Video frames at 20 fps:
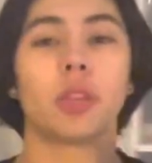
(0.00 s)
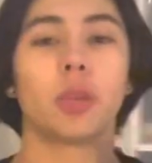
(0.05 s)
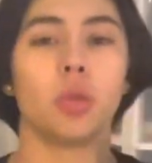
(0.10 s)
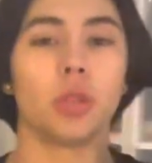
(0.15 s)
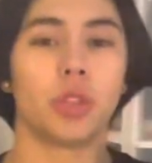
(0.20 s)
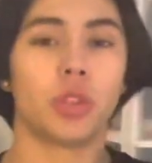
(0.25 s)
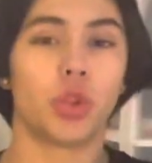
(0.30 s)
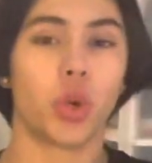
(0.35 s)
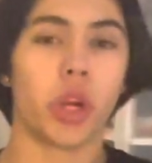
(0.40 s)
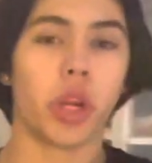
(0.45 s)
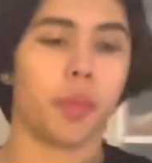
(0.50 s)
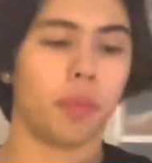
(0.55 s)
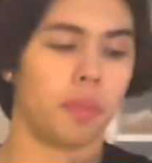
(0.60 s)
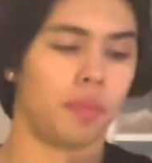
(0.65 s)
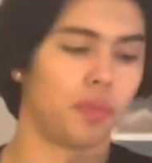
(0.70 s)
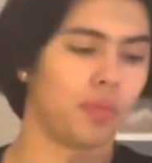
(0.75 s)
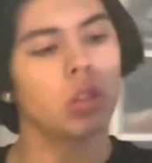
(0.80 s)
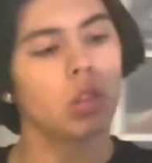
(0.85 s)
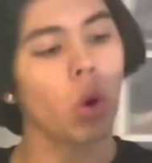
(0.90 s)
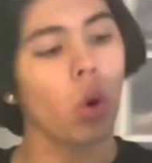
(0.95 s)
to his drip.
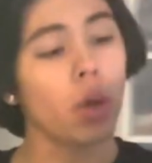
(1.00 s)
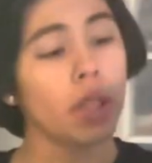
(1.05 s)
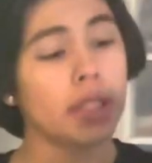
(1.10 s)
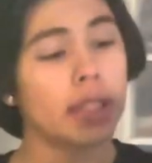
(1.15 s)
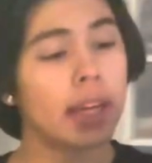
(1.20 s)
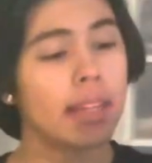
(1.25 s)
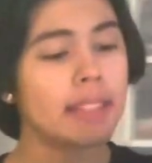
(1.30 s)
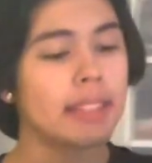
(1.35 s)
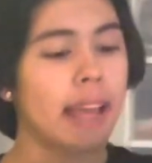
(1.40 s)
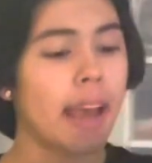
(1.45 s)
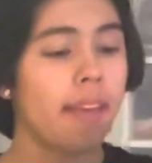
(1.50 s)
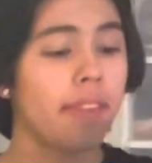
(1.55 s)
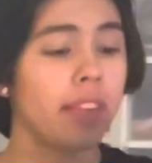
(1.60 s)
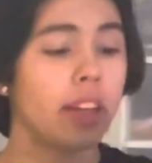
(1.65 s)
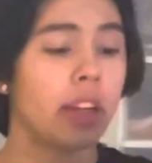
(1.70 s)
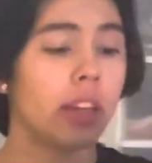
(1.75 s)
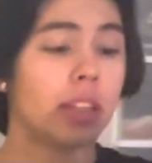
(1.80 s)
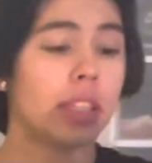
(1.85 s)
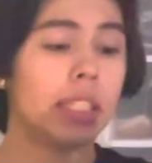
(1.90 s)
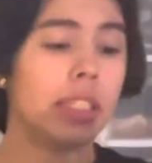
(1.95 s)
So he does have an
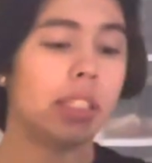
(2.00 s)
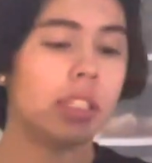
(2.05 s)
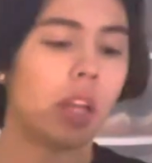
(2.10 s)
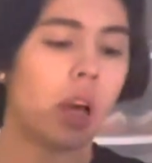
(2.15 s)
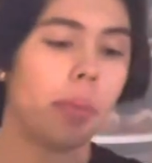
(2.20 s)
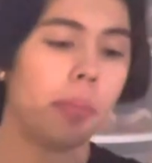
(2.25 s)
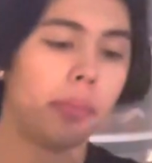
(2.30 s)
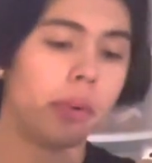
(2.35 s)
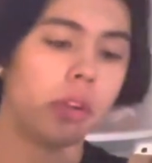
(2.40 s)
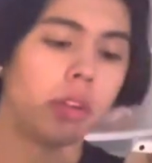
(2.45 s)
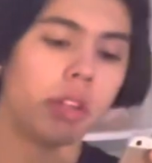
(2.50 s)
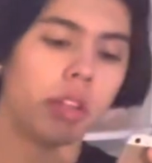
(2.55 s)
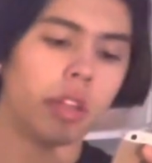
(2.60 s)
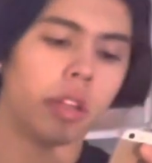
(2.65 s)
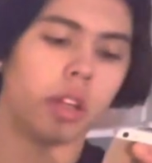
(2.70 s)
elite number.